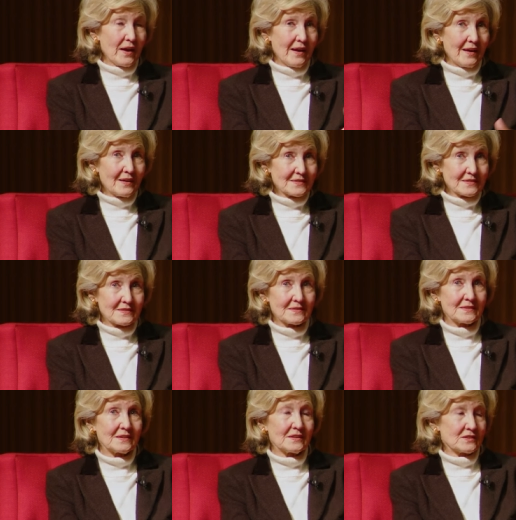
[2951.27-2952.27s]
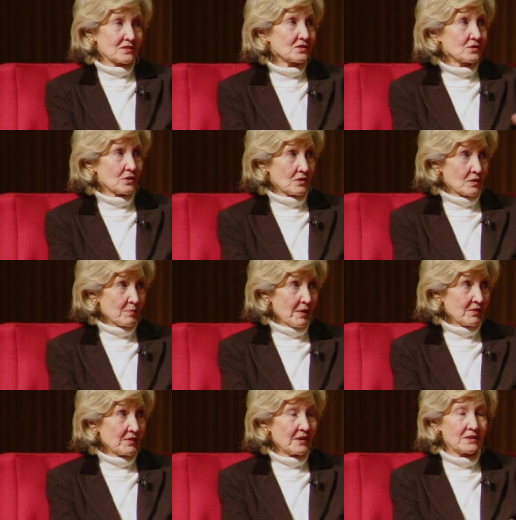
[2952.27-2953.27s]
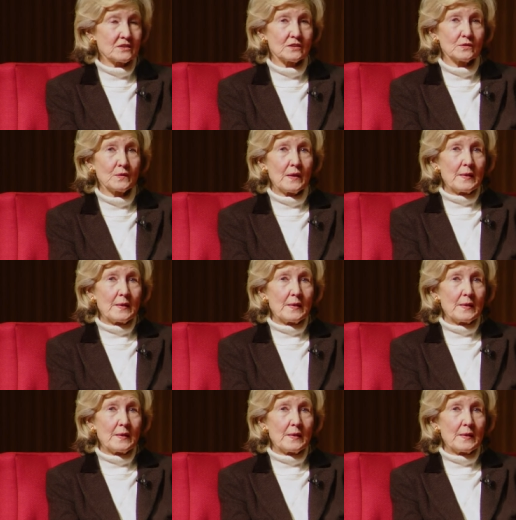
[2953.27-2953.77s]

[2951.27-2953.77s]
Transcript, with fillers: asked us to talk about NATO